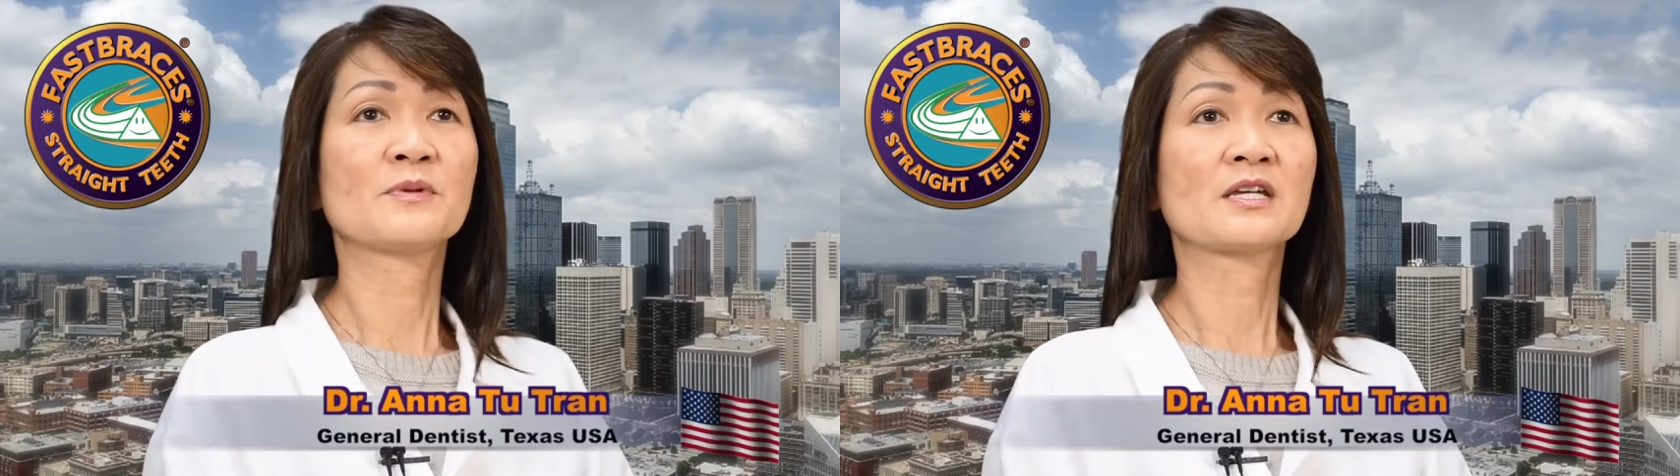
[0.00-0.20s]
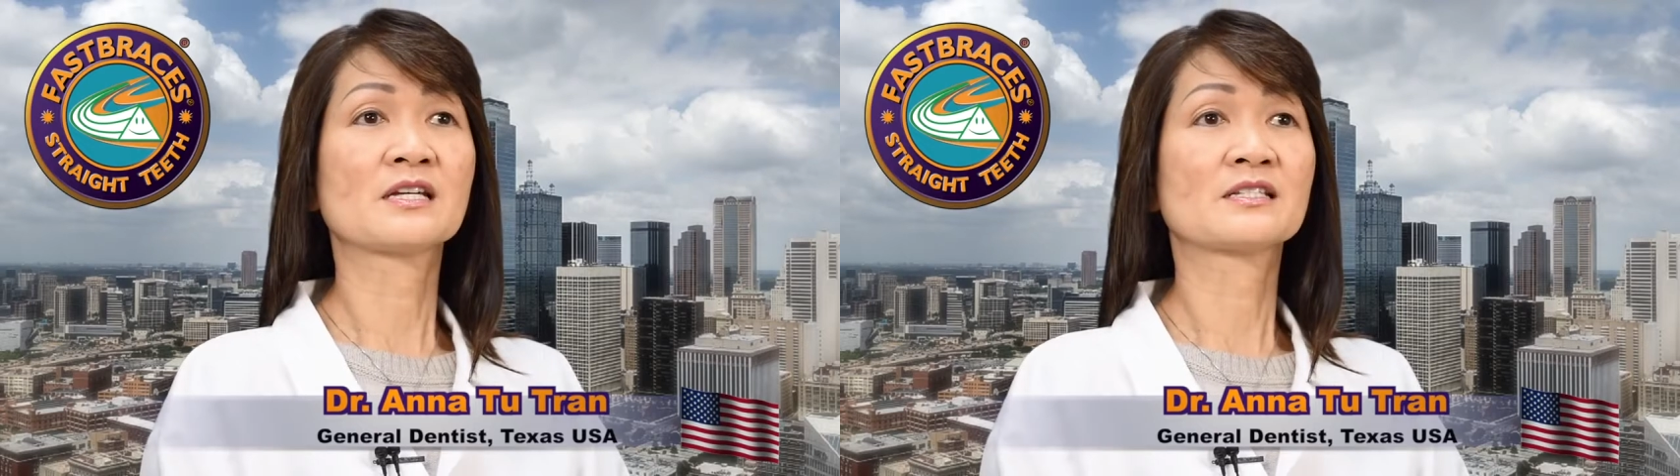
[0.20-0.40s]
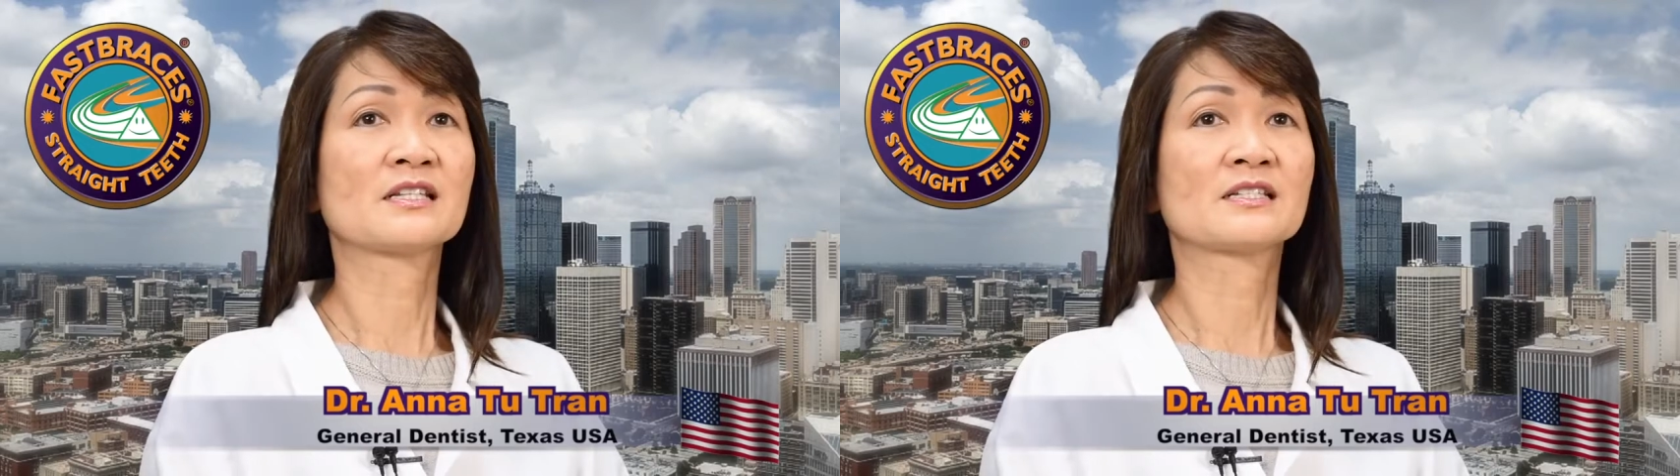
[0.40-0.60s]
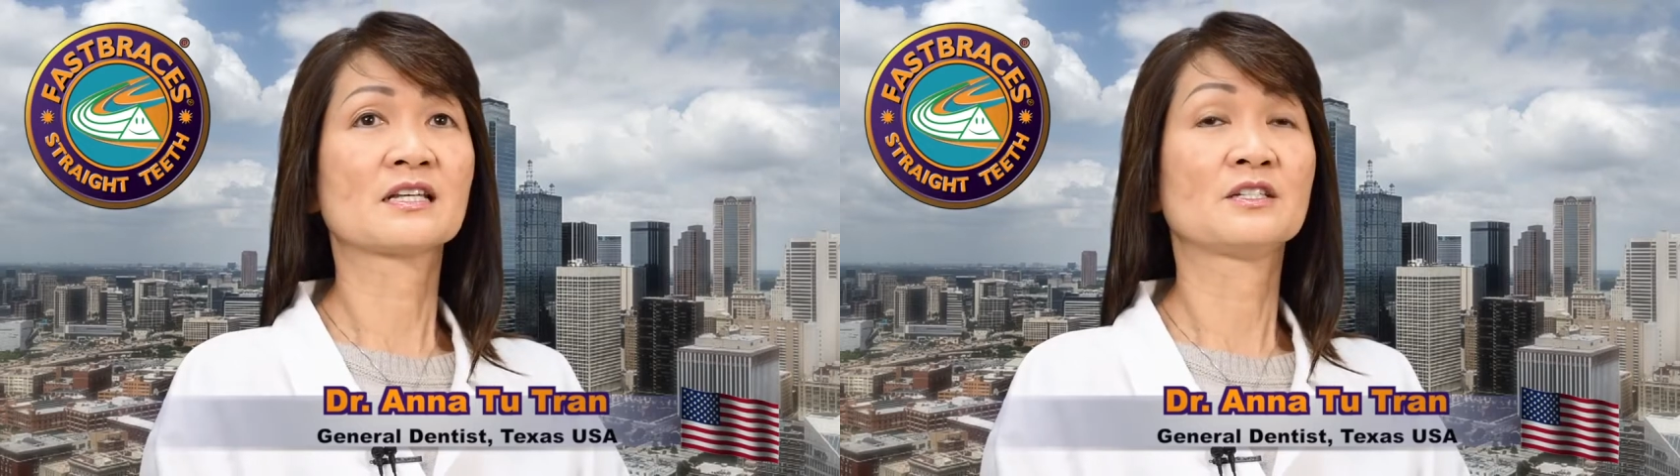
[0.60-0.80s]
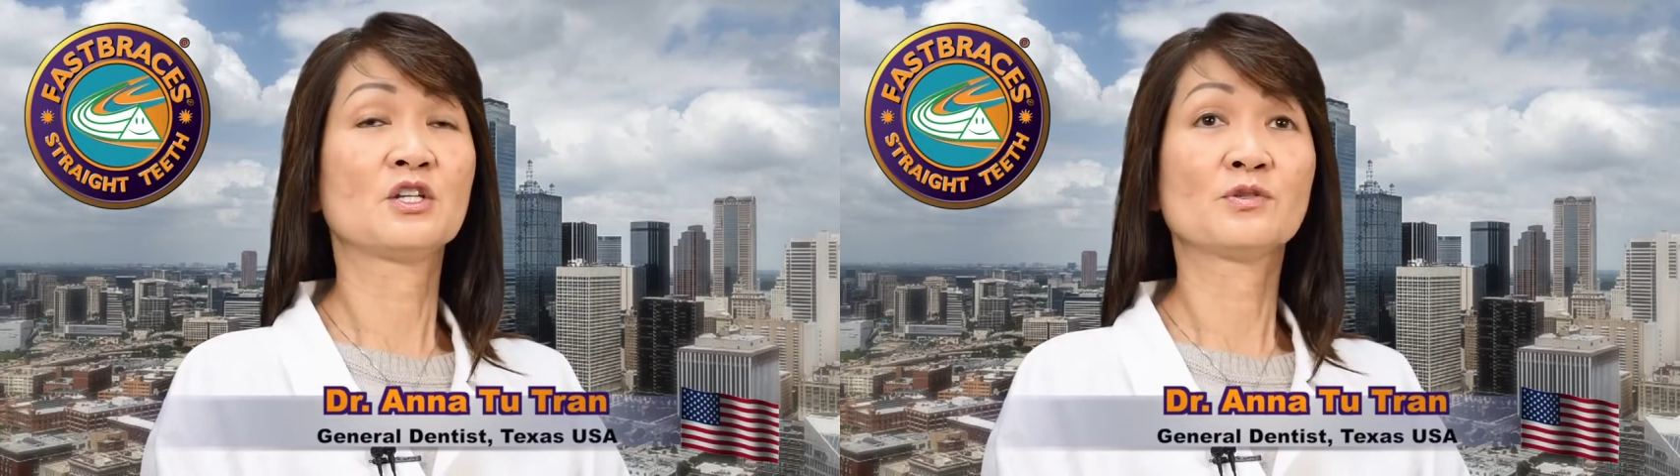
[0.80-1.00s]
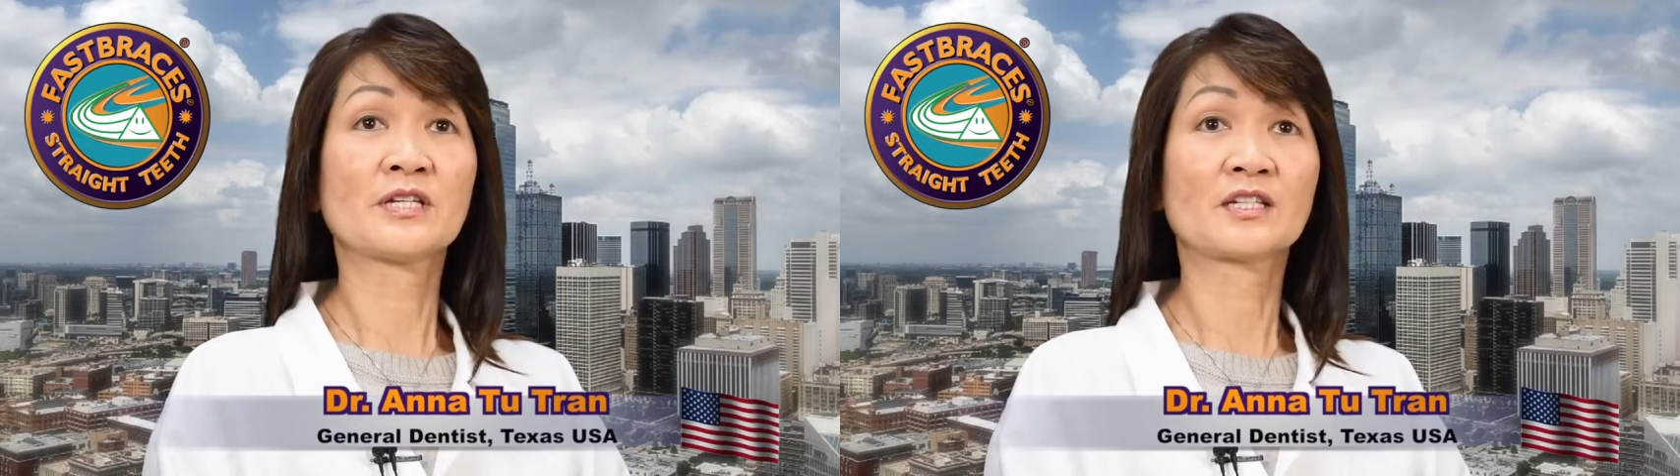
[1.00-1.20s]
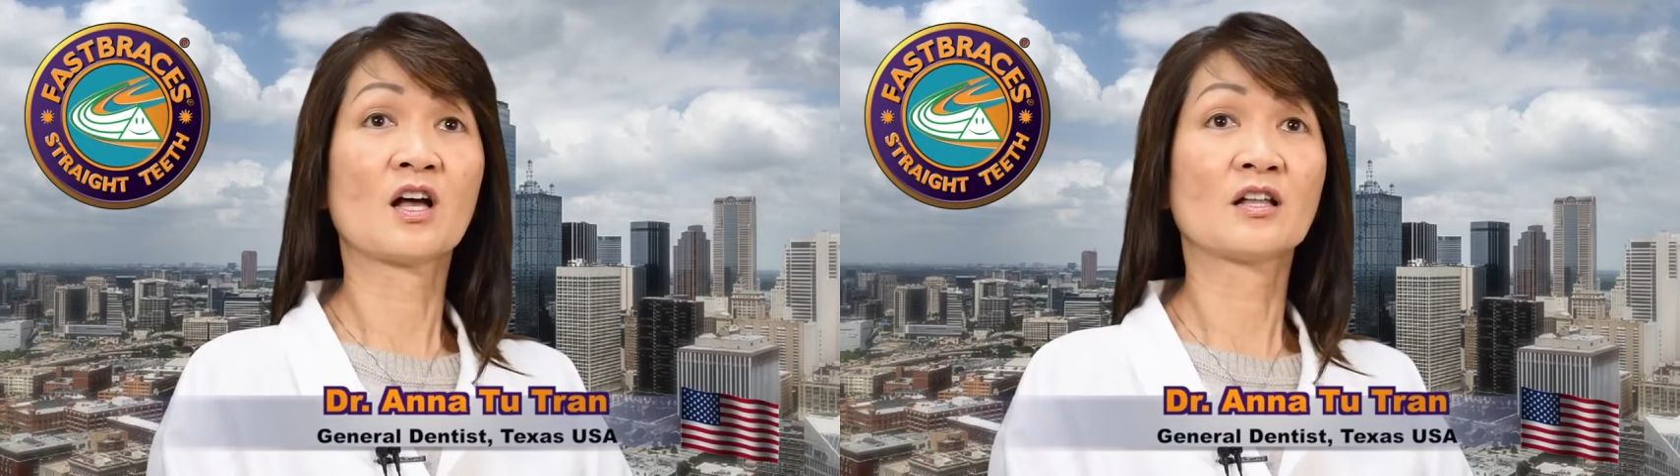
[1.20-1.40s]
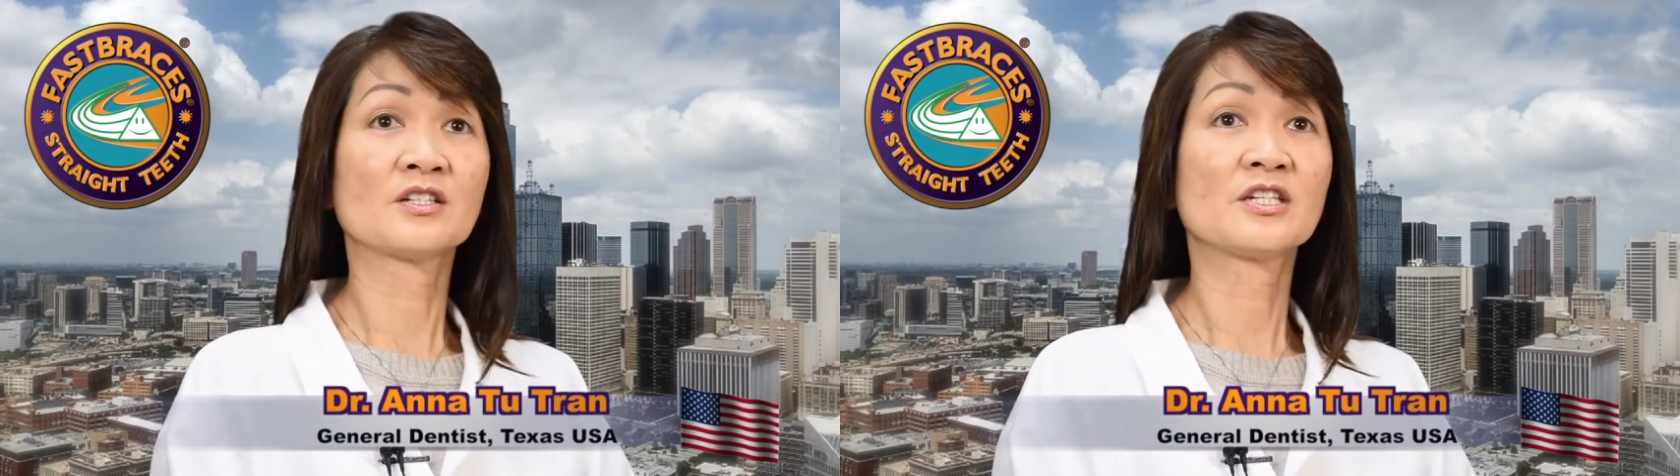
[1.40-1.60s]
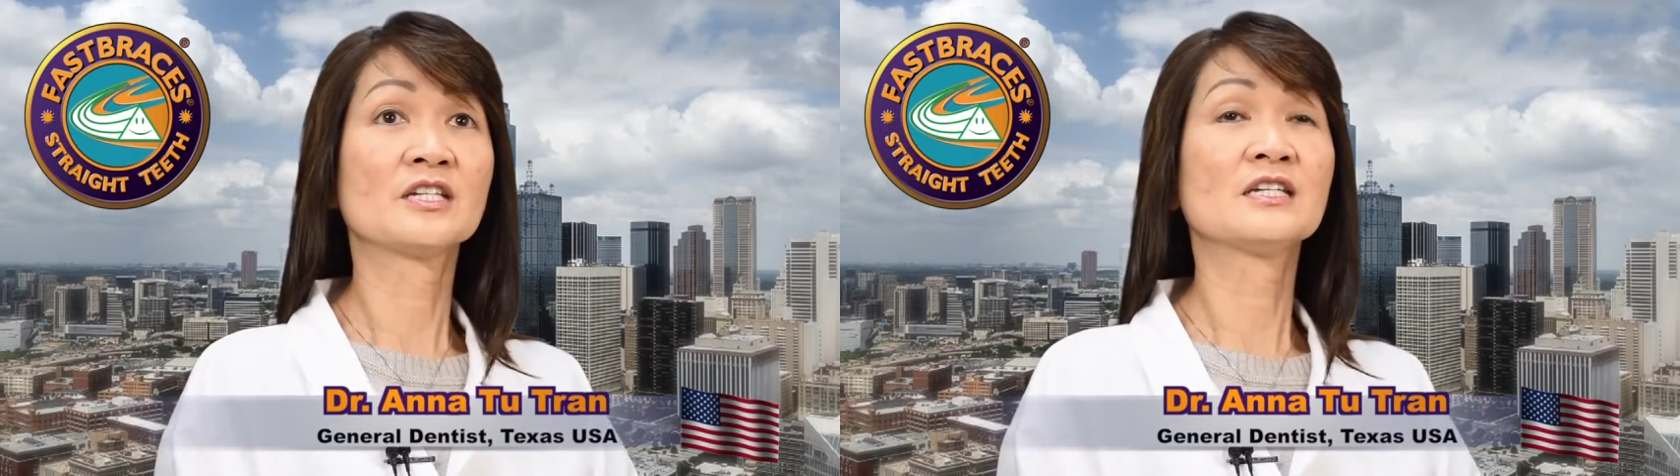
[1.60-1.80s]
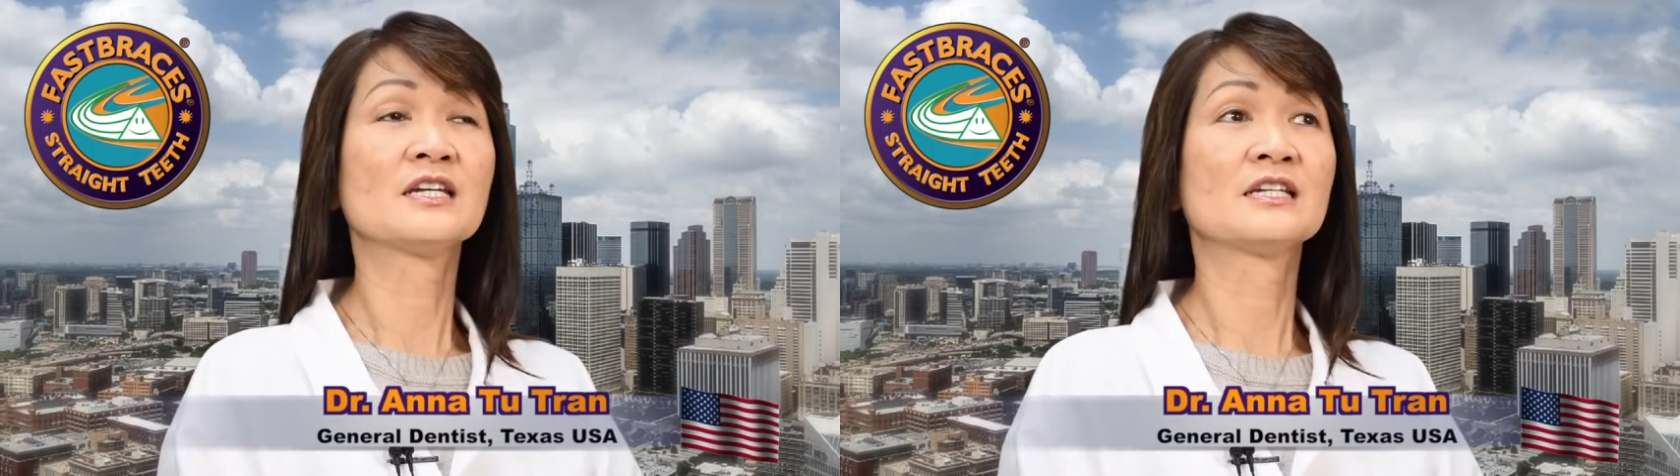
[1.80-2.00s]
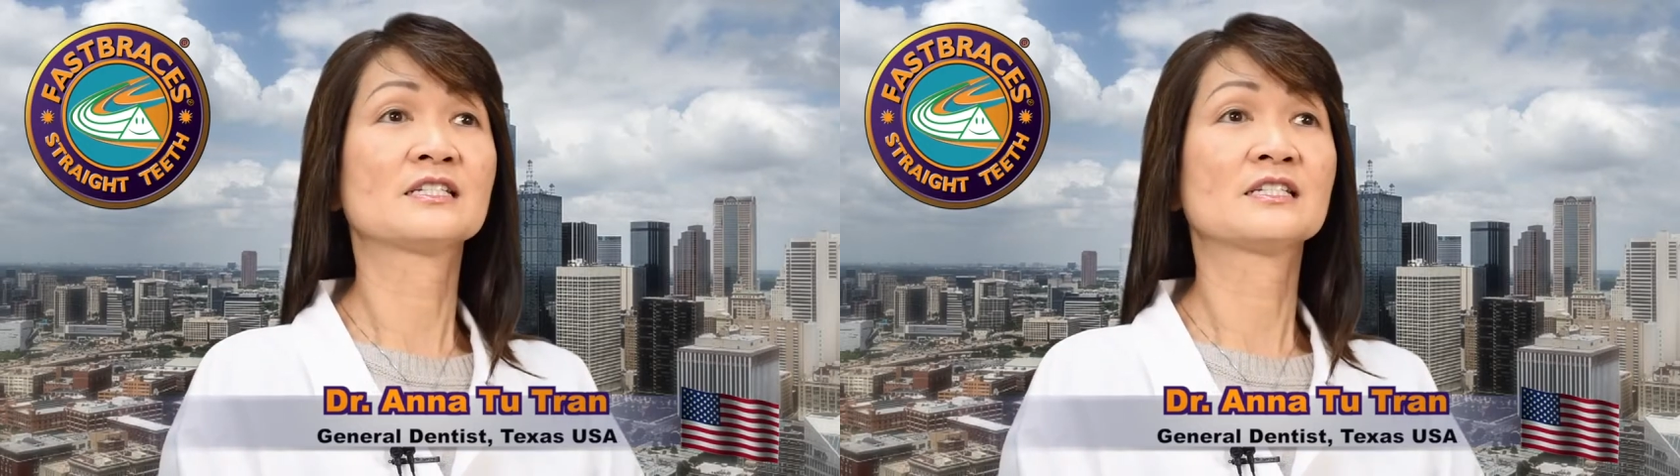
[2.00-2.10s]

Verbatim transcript: because it's a new technology.